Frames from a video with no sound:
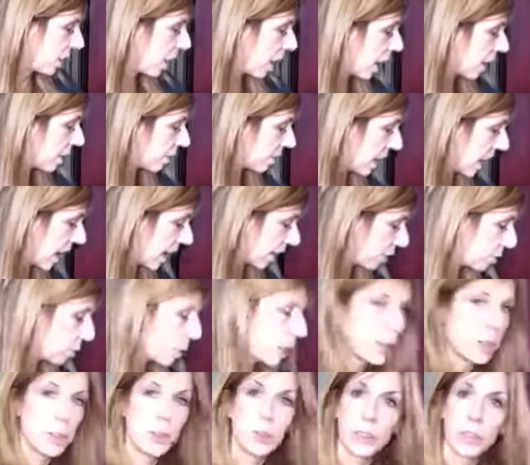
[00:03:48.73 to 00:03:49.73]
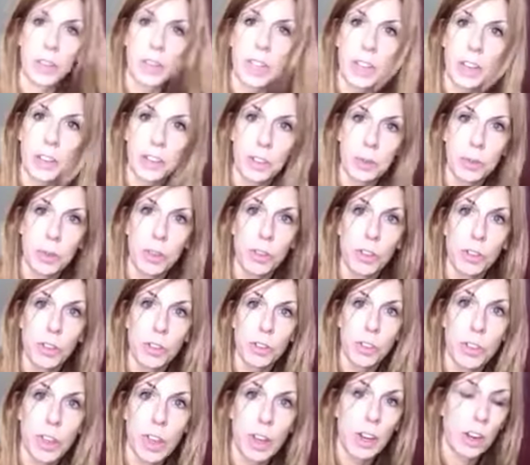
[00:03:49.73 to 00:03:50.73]
contact my new free customers
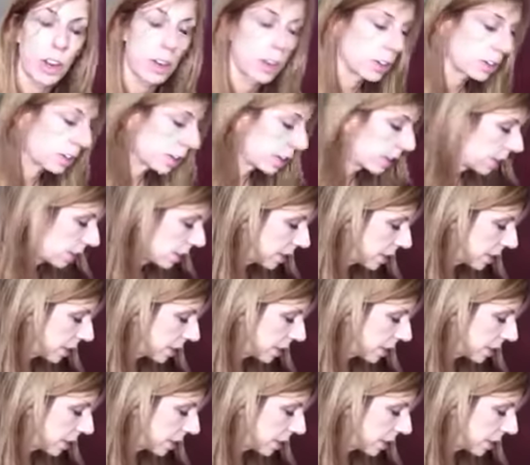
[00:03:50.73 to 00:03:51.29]
that are